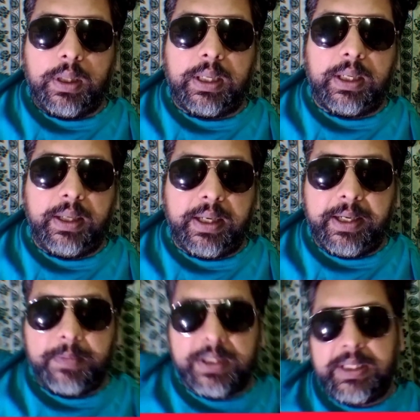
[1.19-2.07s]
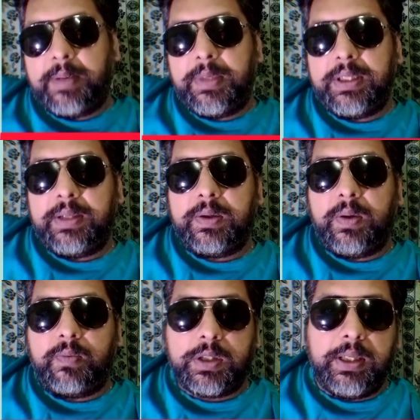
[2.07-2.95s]
Hi, I am Naseem Ahmed, and you are
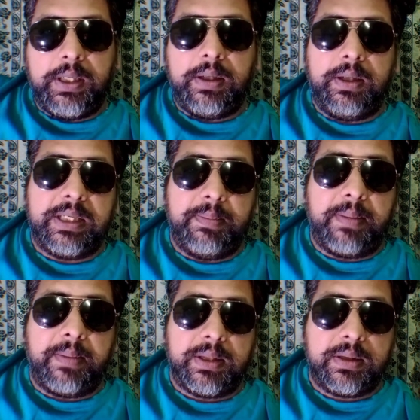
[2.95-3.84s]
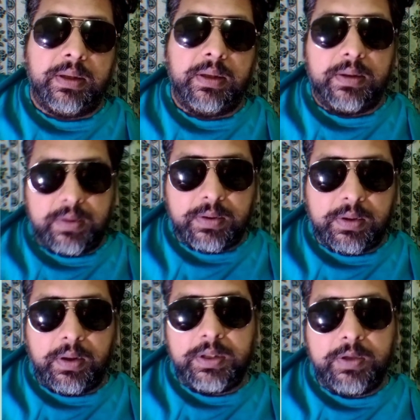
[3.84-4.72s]
watching Naseem Ahmed's
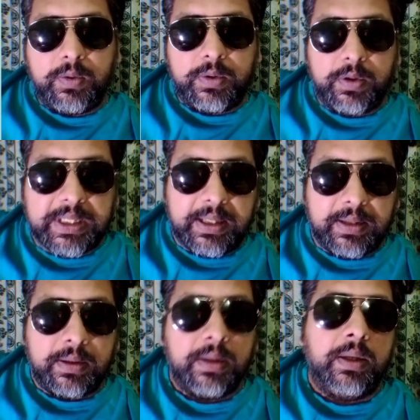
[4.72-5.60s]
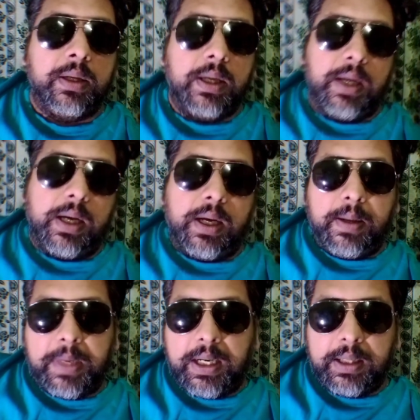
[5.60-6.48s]
Sociology YouTube channel.
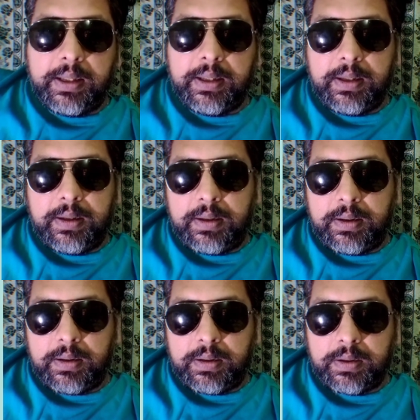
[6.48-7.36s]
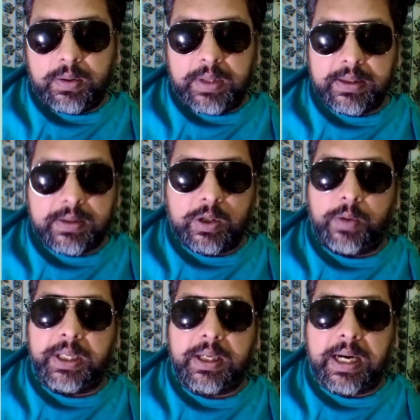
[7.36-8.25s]
My today's
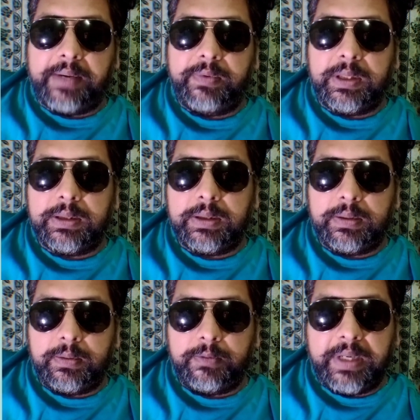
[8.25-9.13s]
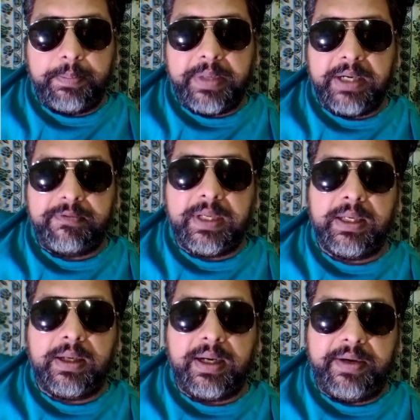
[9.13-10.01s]
topic I will very
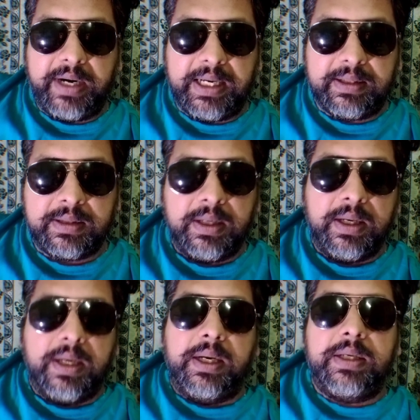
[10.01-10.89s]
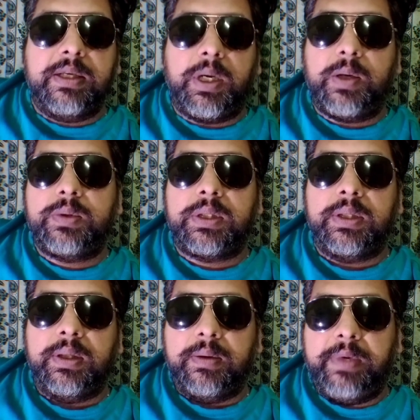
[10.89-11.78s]
briefly address is about
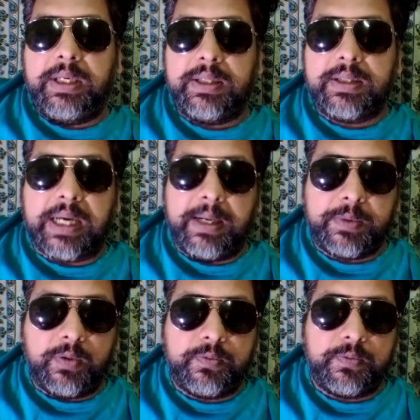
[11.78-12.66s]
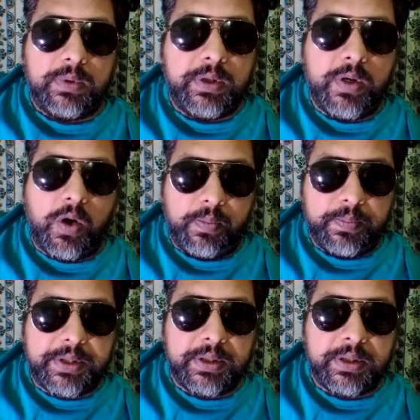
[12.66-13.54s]
various types of
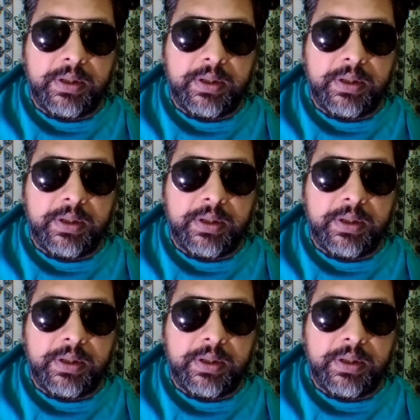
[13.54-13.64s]
norms.